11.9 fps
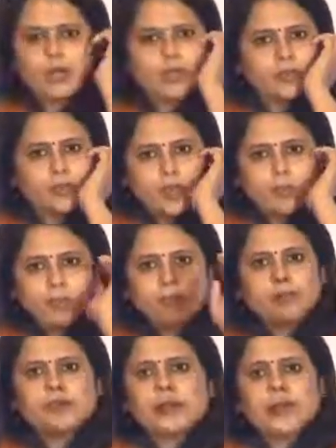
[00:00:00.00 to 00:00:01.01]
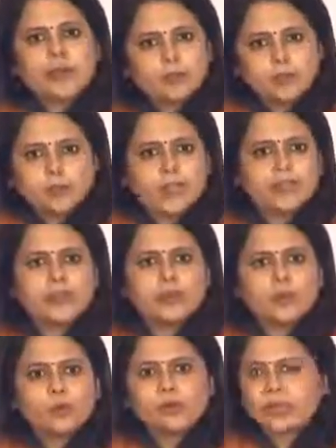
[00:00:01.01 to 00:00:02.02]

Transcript: if I'm here, I have to sell and go.